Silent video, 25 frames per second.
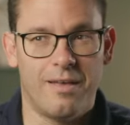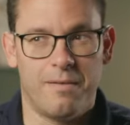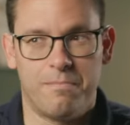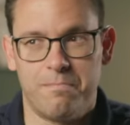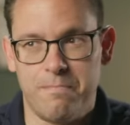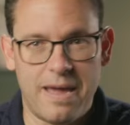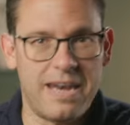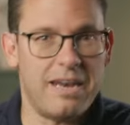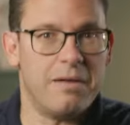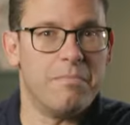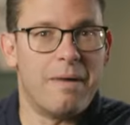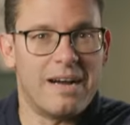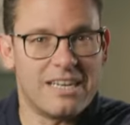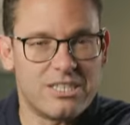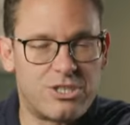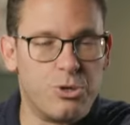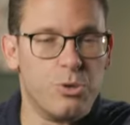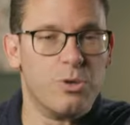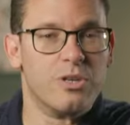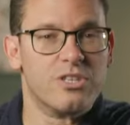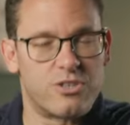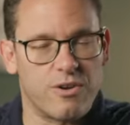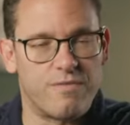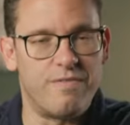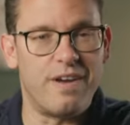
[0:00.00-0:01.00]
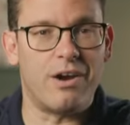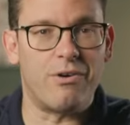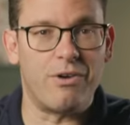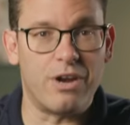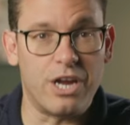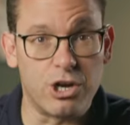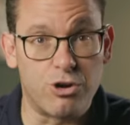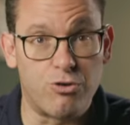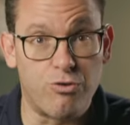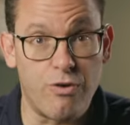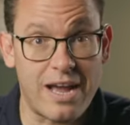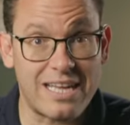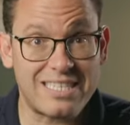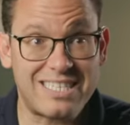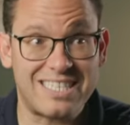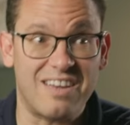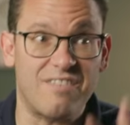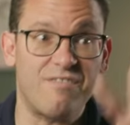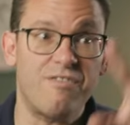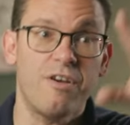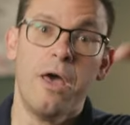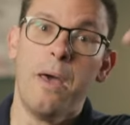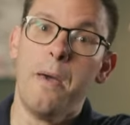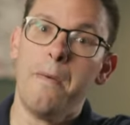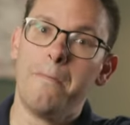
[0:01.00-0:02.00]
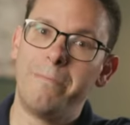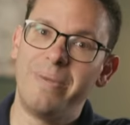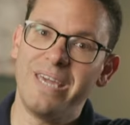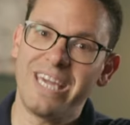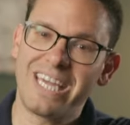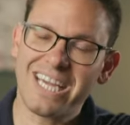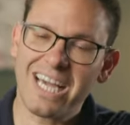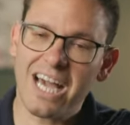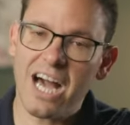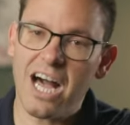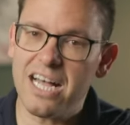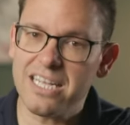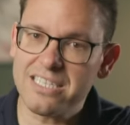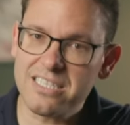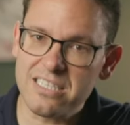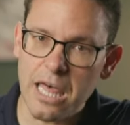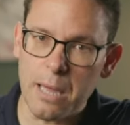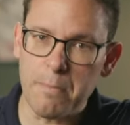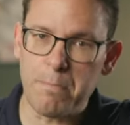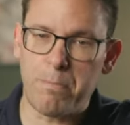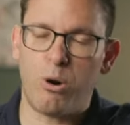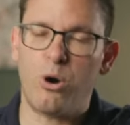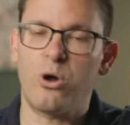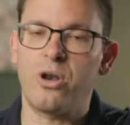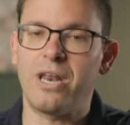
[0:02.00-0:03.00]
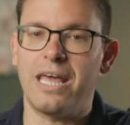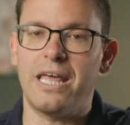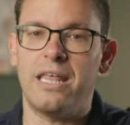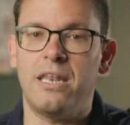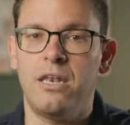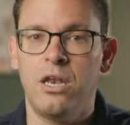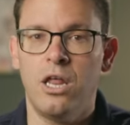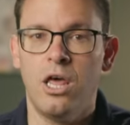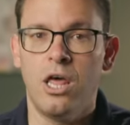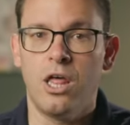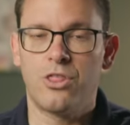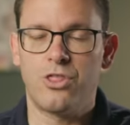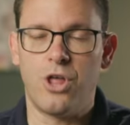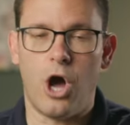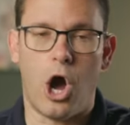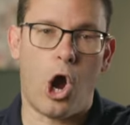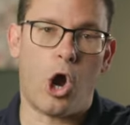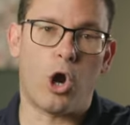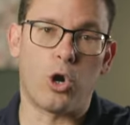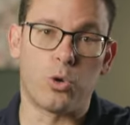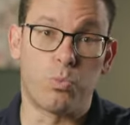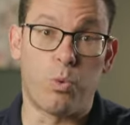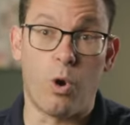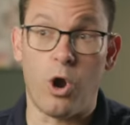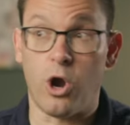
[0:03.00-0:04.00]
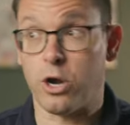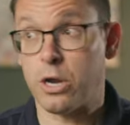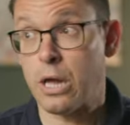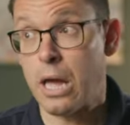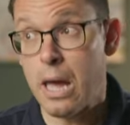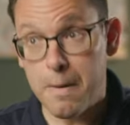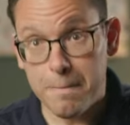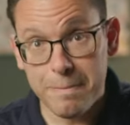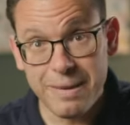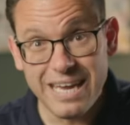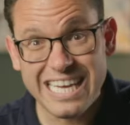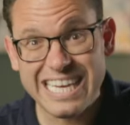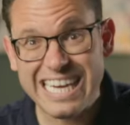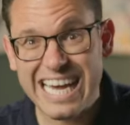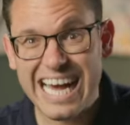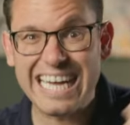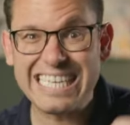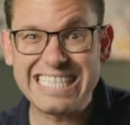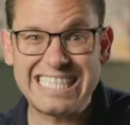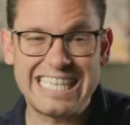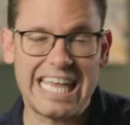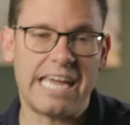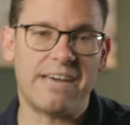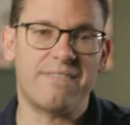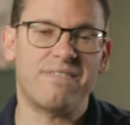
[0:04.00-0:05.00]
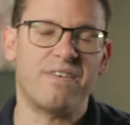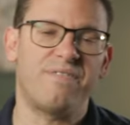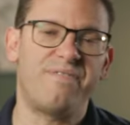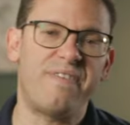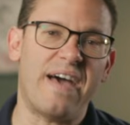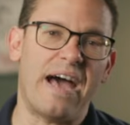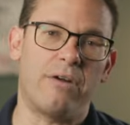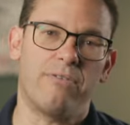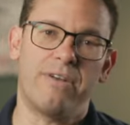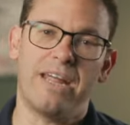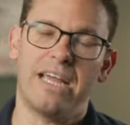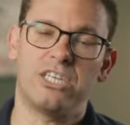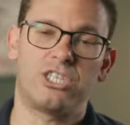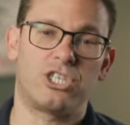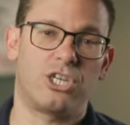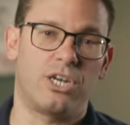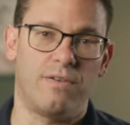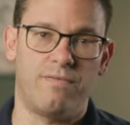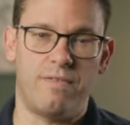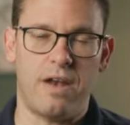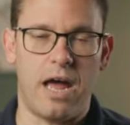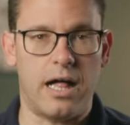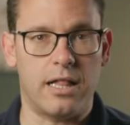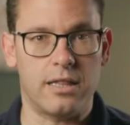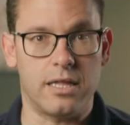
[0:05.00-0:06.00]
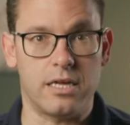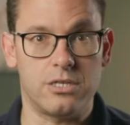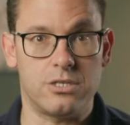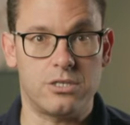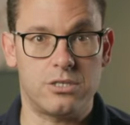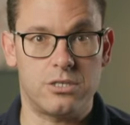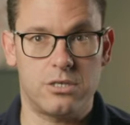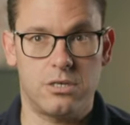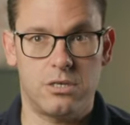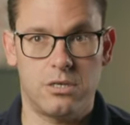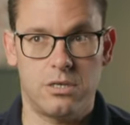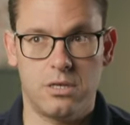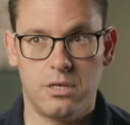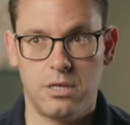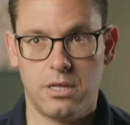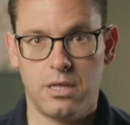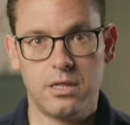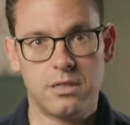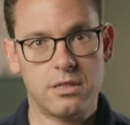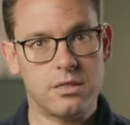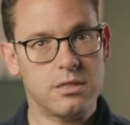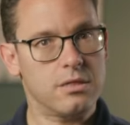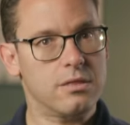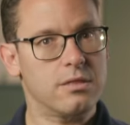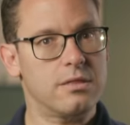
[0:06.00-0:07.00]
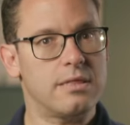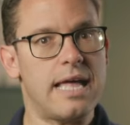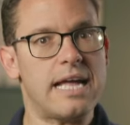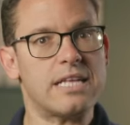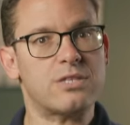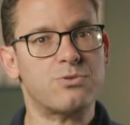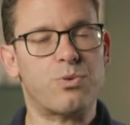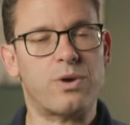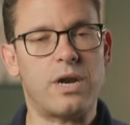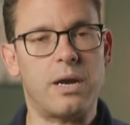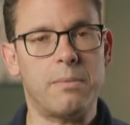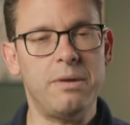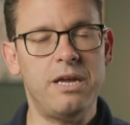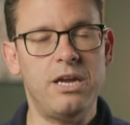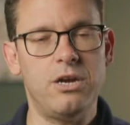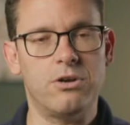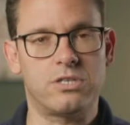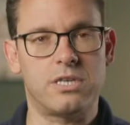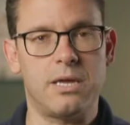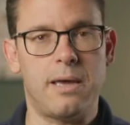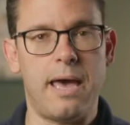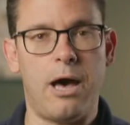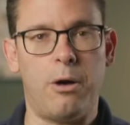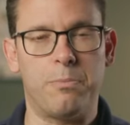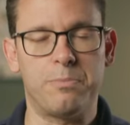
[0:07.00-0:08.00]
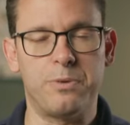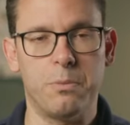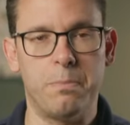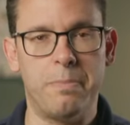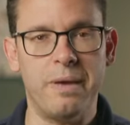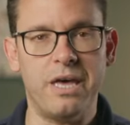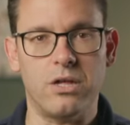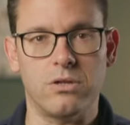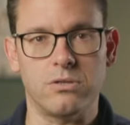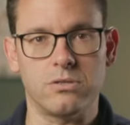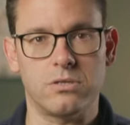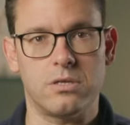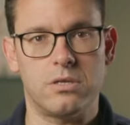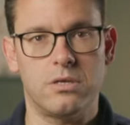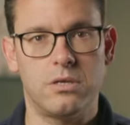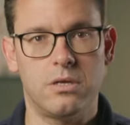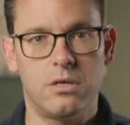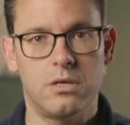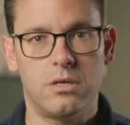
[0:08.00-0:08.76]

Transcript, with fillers: Many of my students are very aggressive because they put in the hard work, because they have a foundation of knowledge. That's what I'm here to help you build.